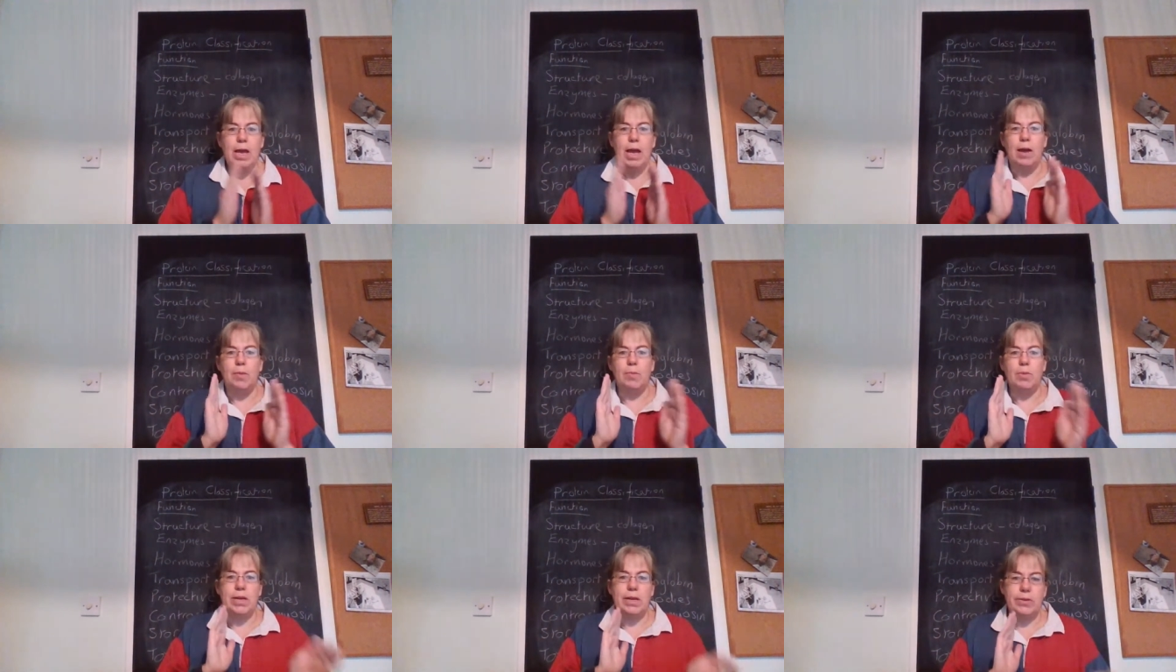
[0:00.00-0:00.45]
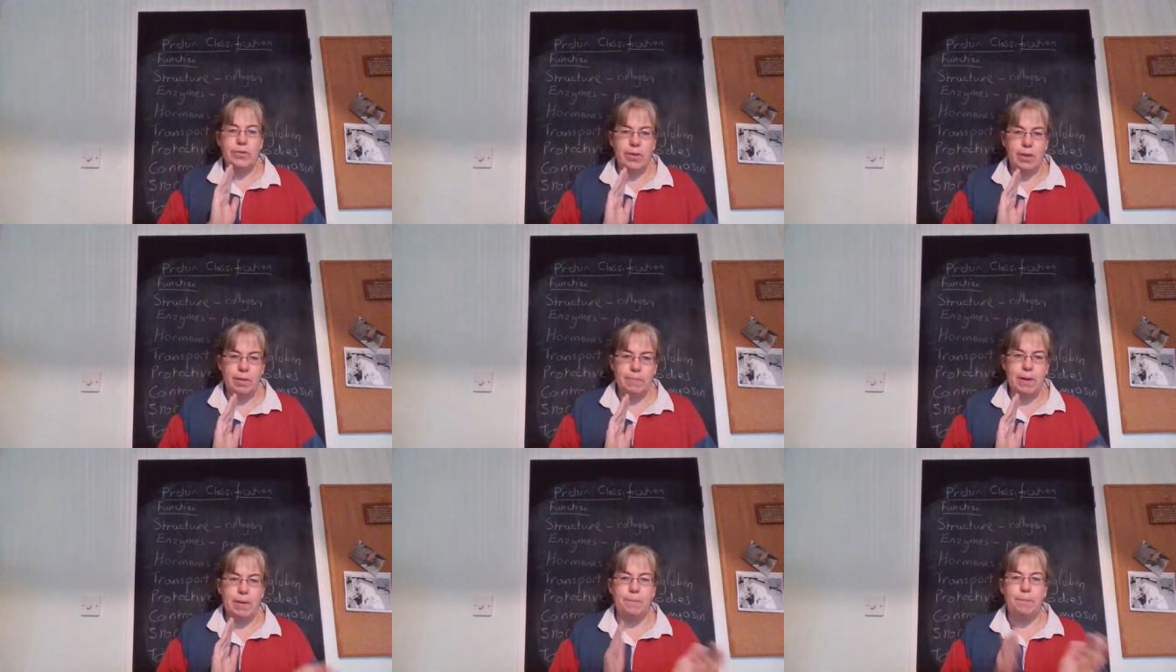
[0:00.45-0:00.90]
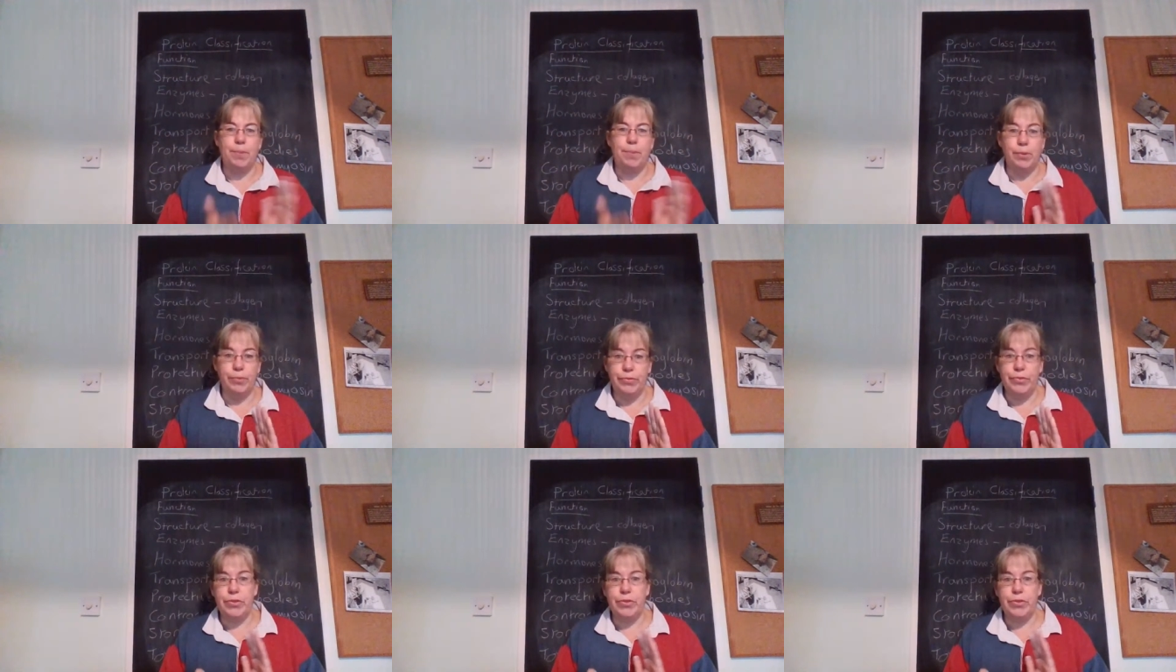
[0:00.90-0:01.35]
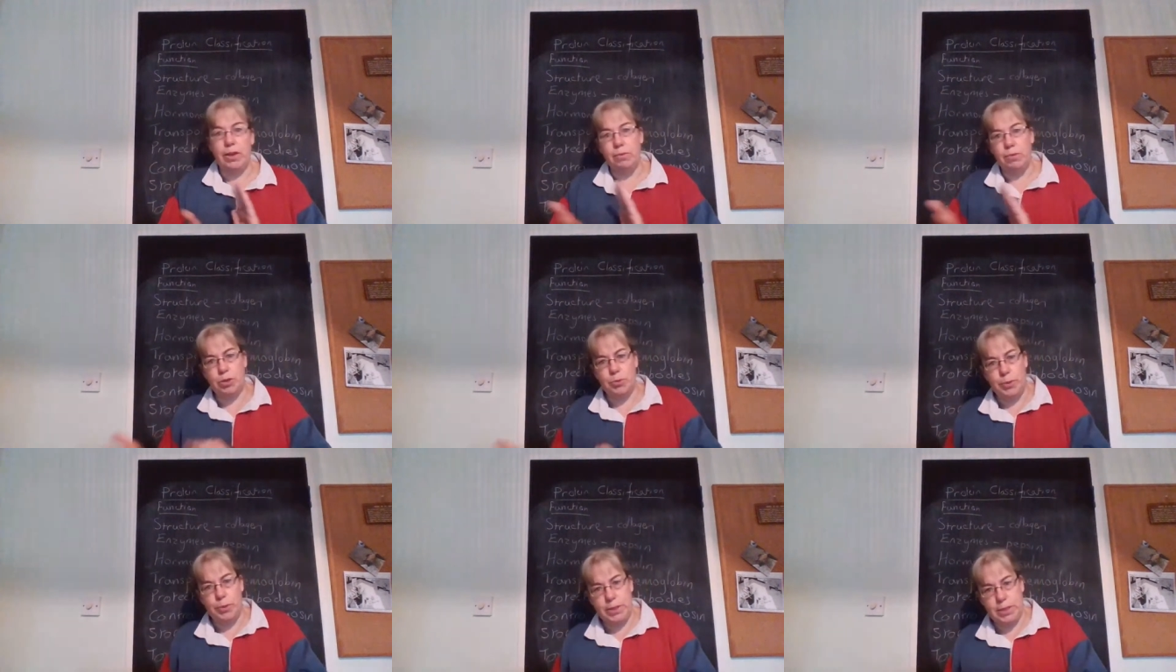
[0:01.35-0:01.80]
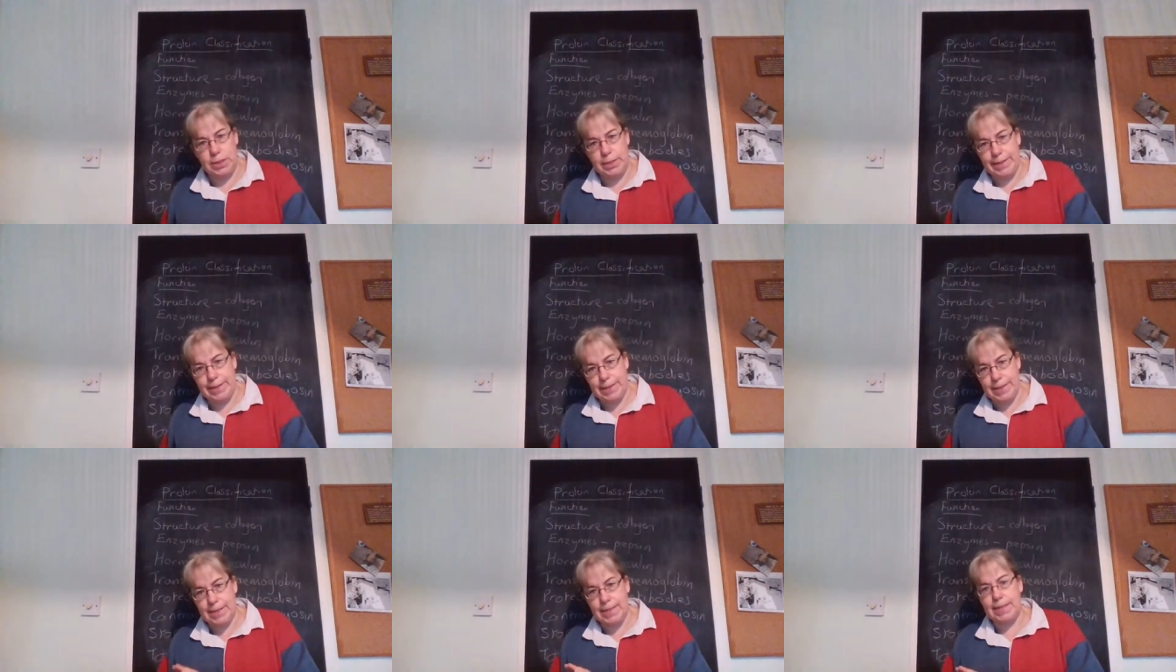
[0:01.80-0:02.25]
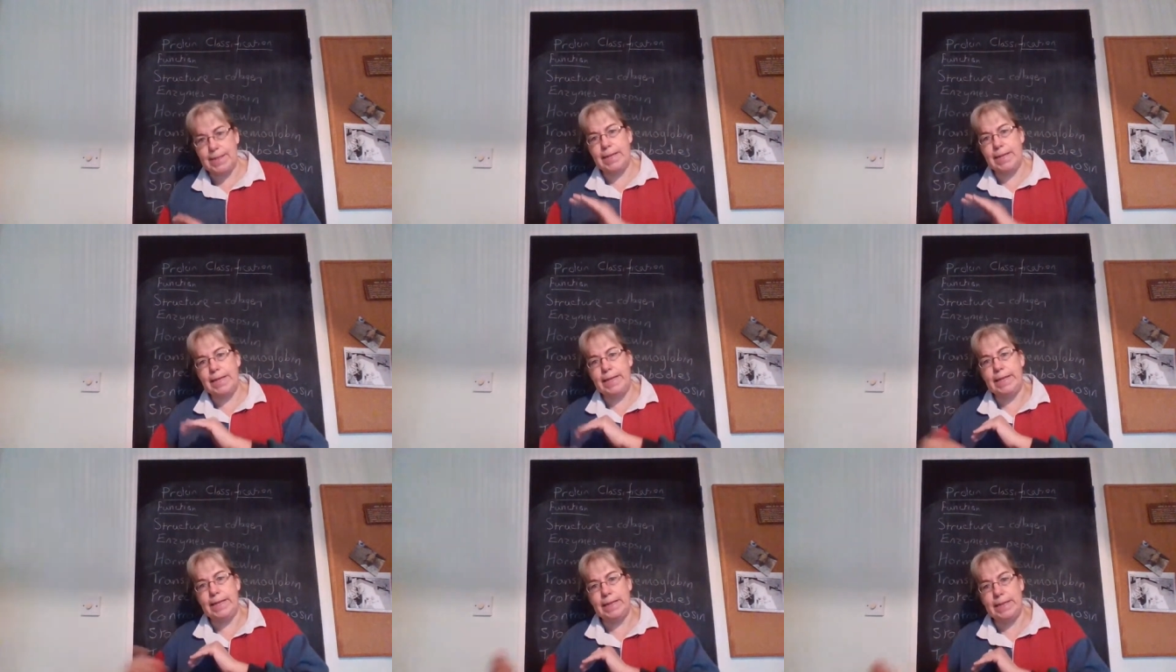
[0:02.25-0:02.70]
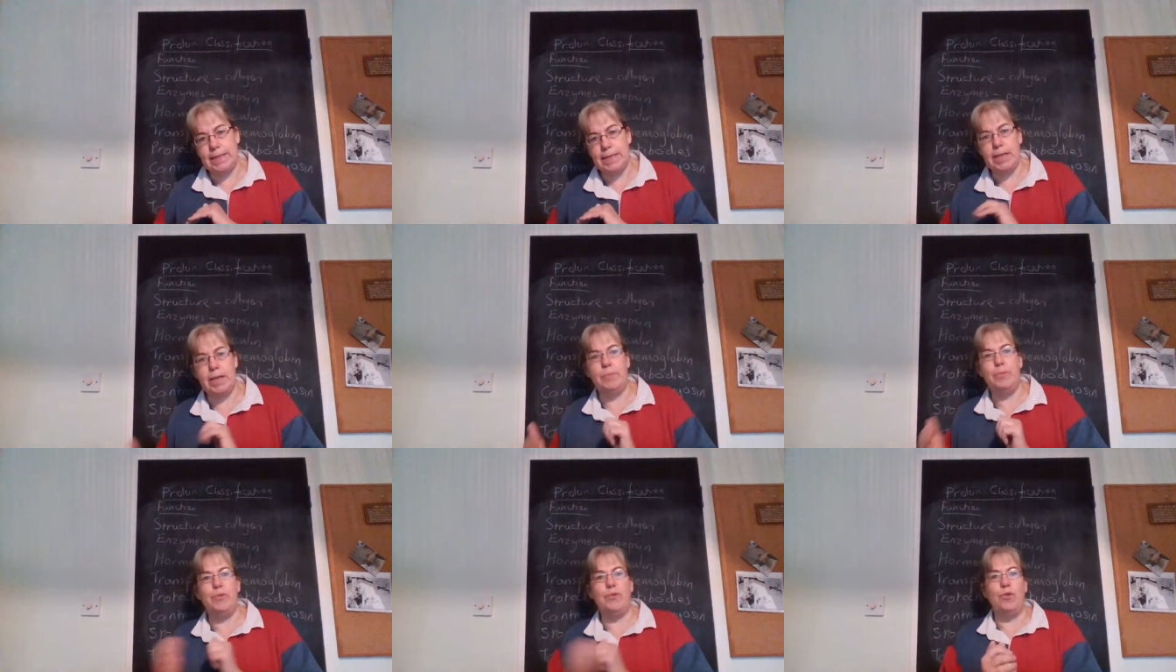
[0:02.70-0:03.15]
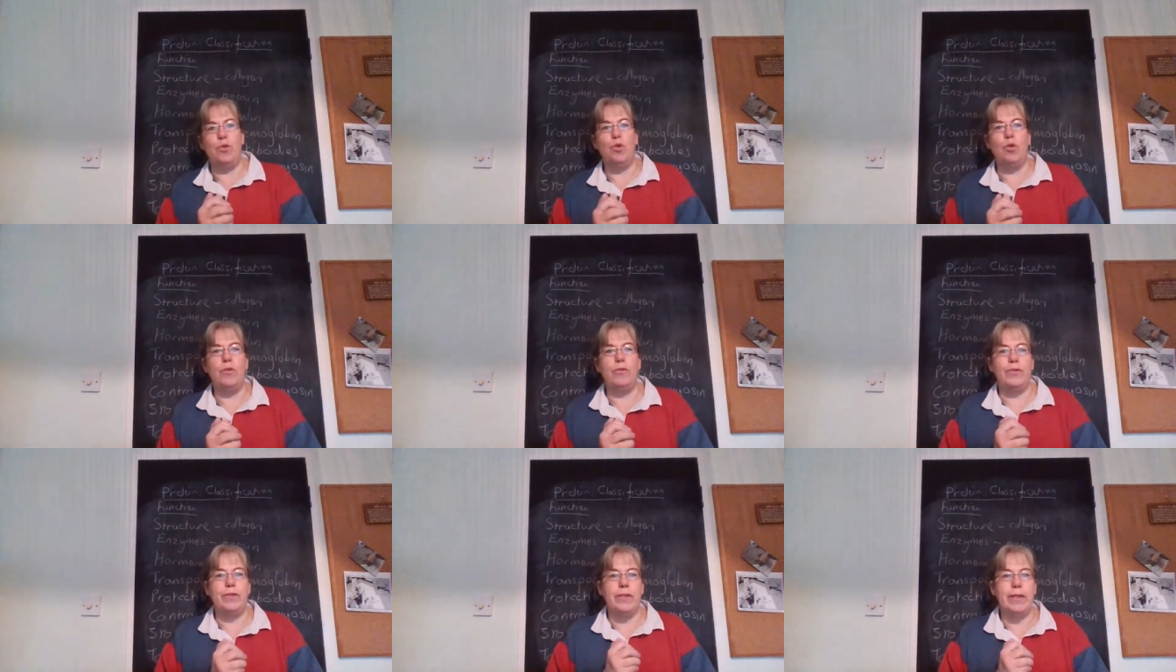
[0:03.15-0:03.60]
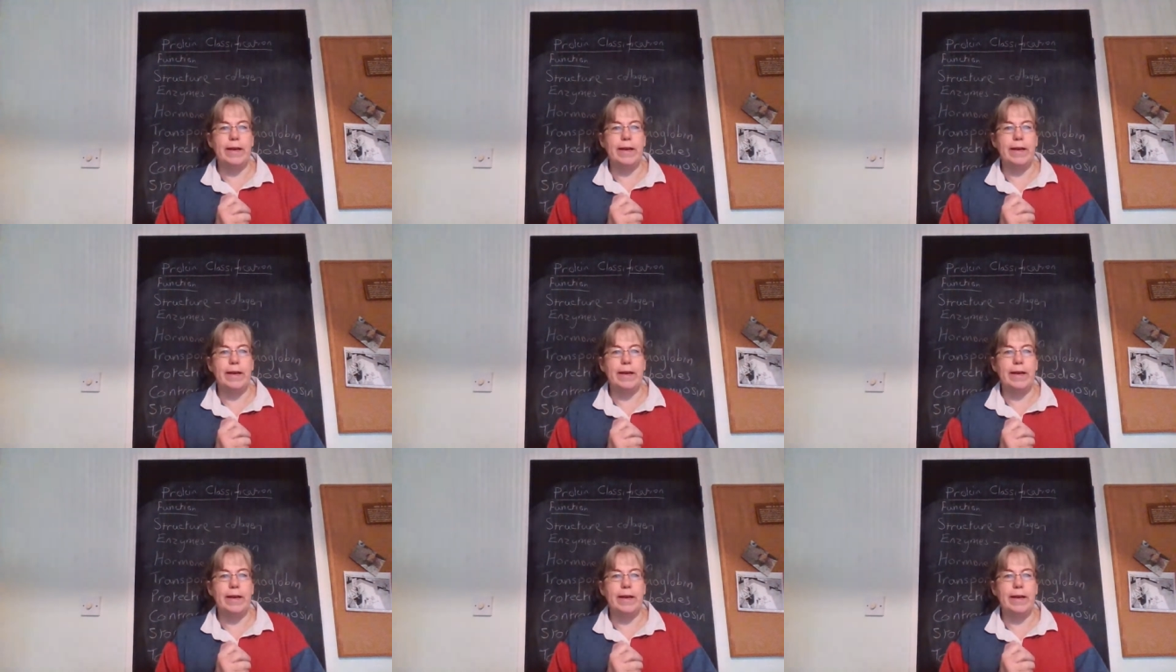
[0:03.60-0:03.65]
And we need to think about bonding, which we did yesterday and the day before for